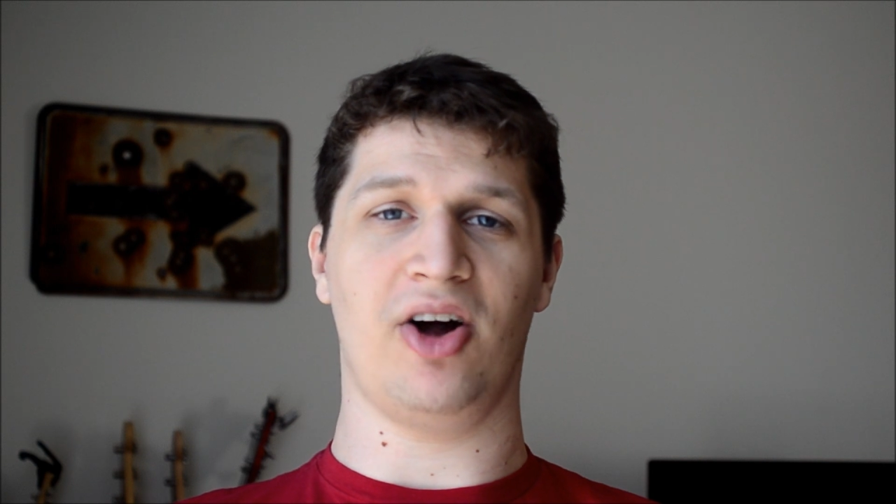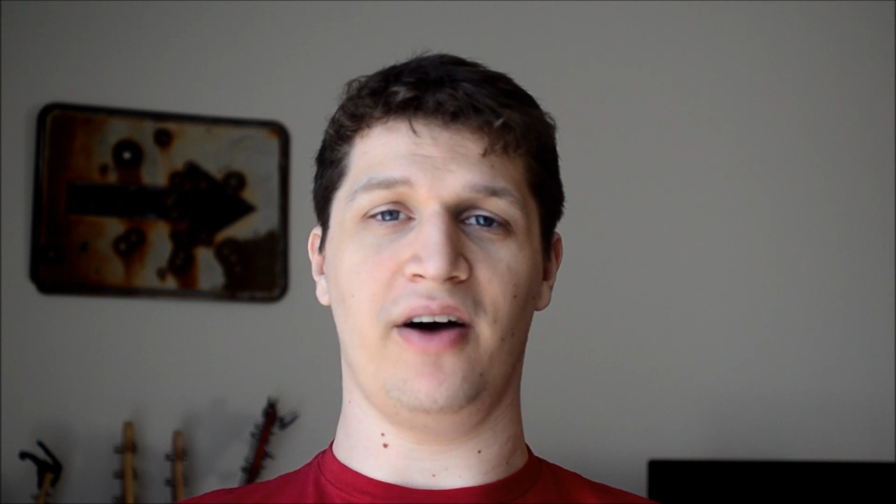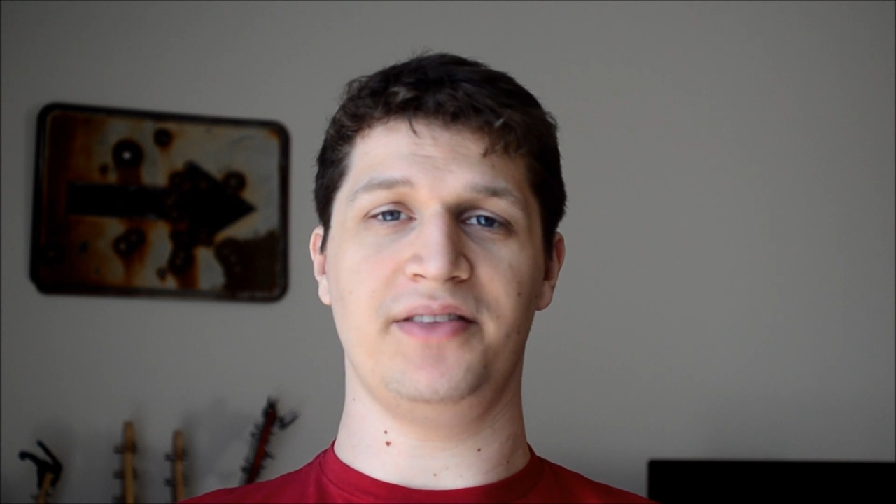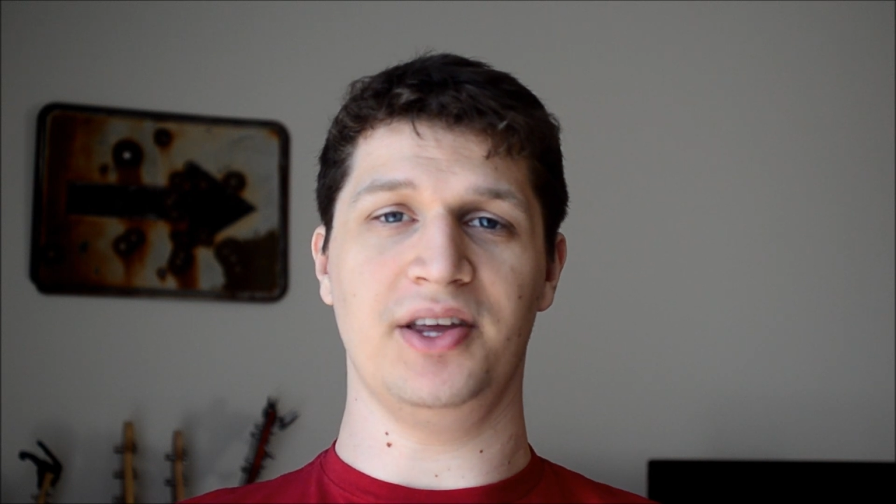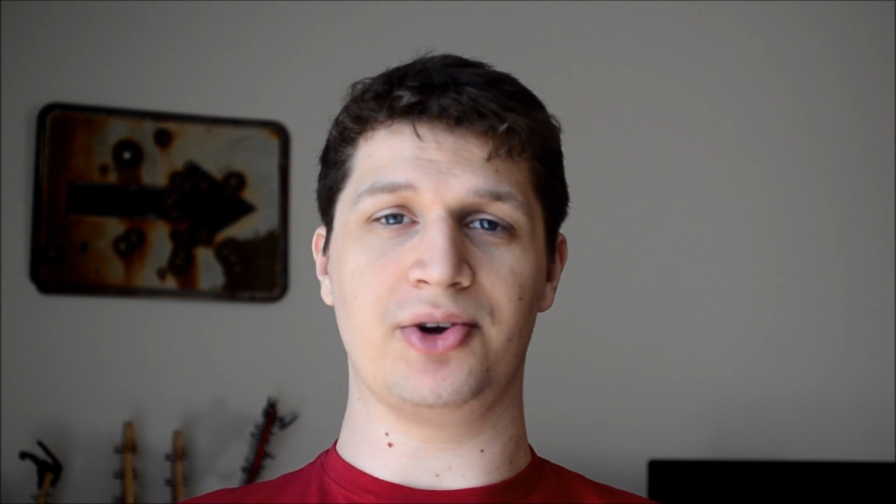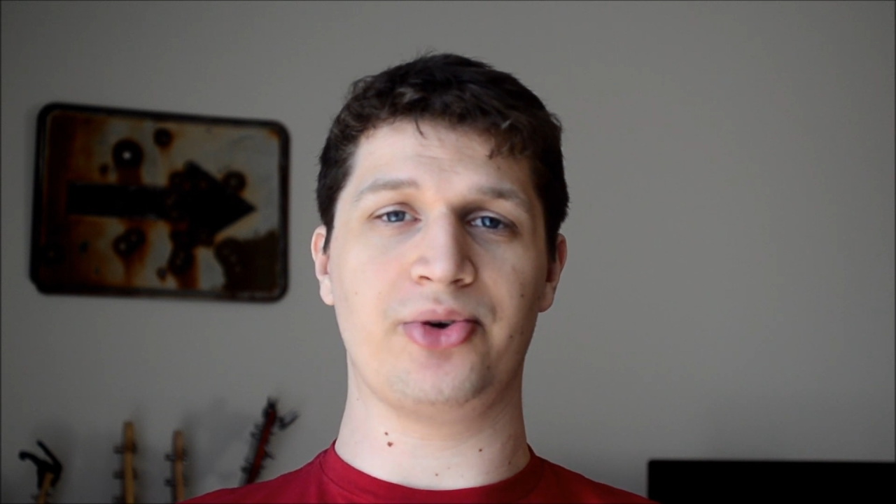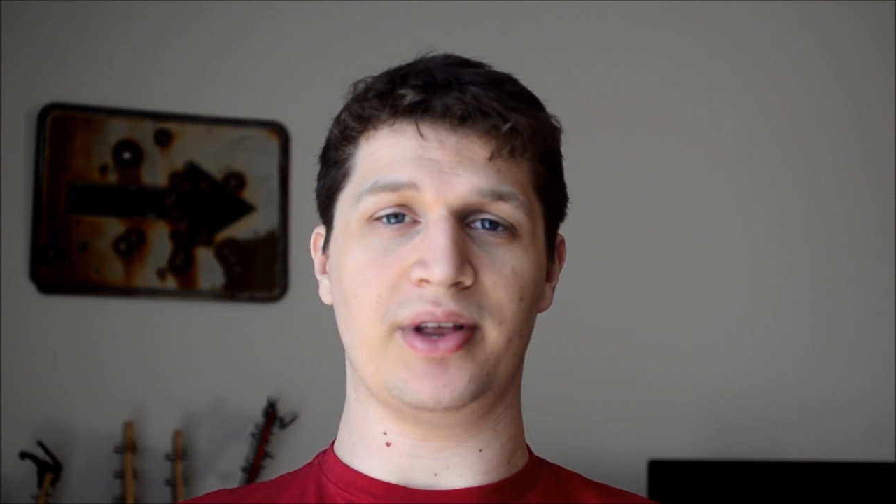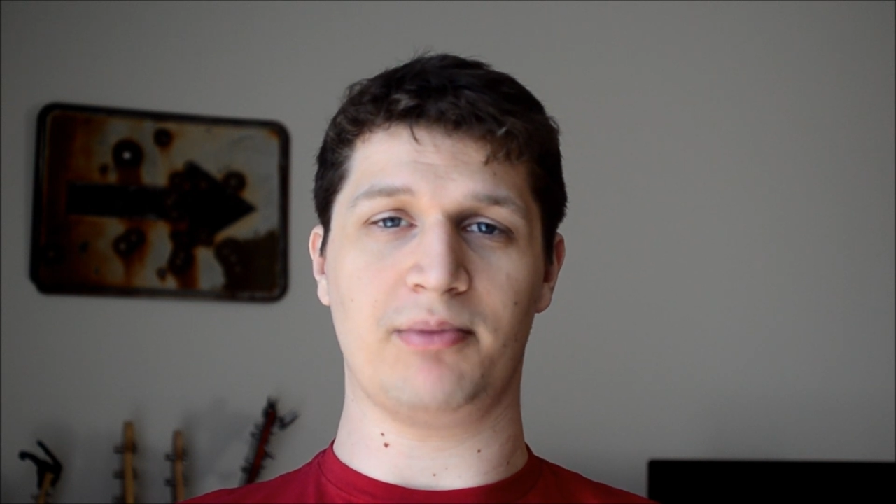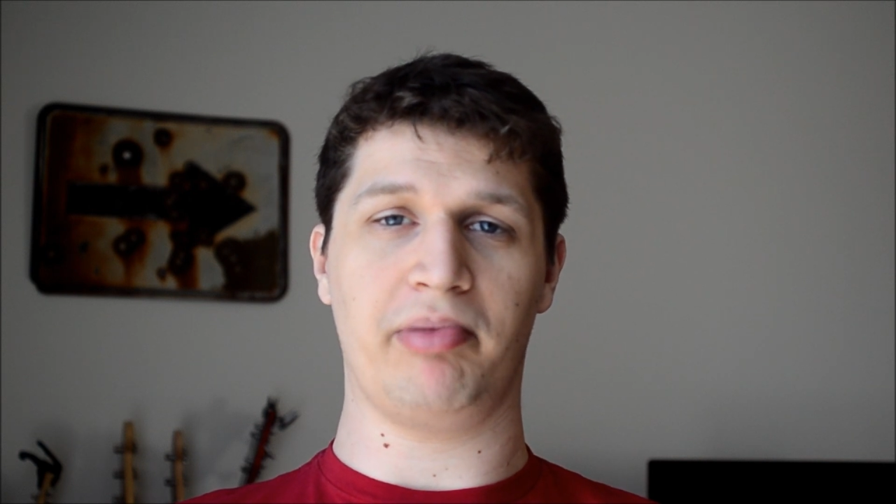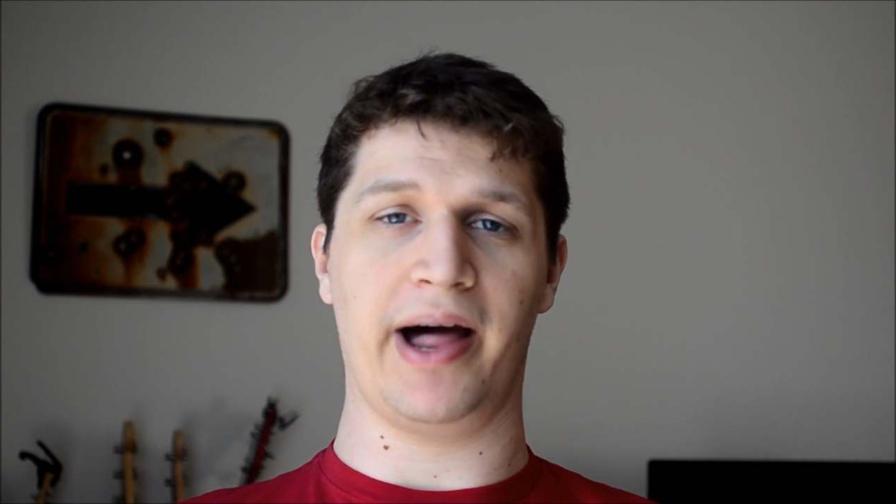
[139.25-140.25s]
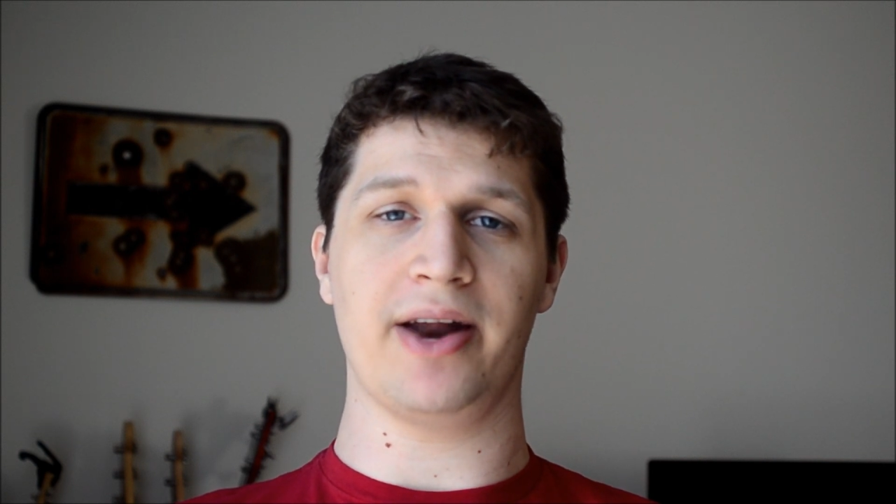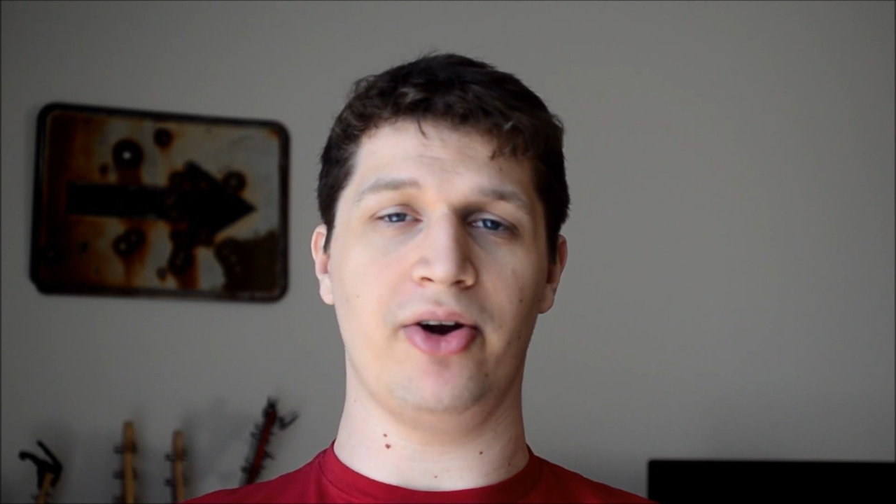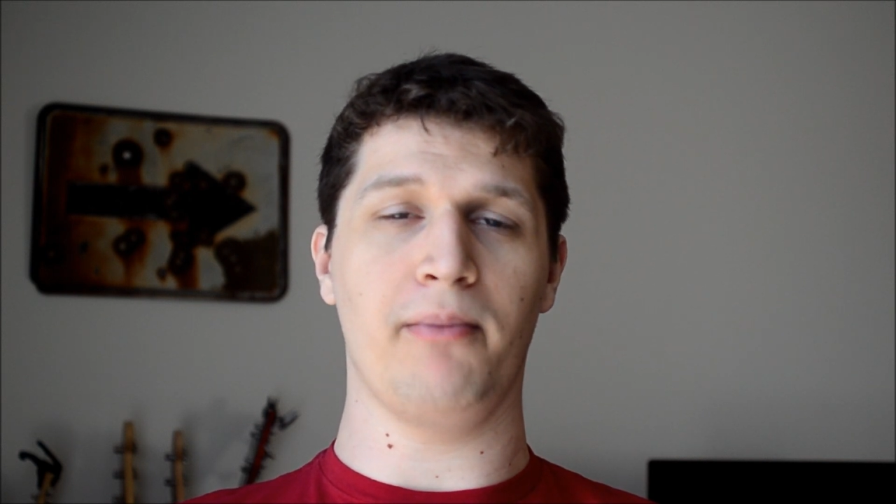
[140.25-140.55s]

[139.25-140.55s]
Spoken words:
off the acrylic platter,